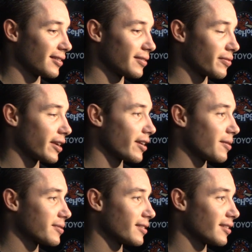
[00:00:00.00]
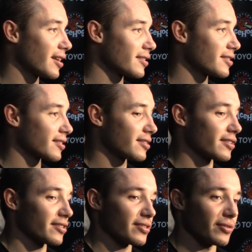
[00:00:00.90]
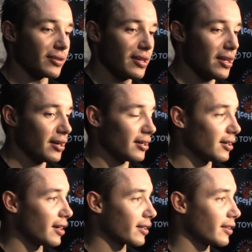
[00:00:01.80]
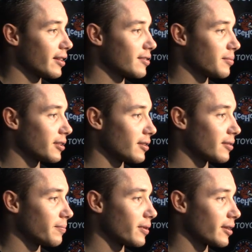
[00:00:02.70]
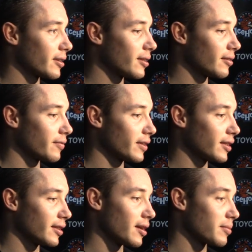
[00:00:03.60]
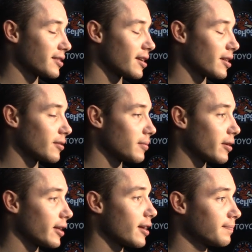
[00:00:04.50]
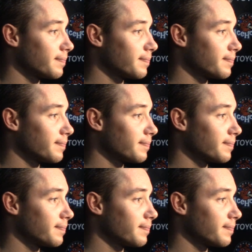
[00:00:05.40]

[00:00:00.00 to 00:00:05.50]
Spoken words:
three cups in the last 6 years, so I'm glad to be a part of it, and I'm excited about that.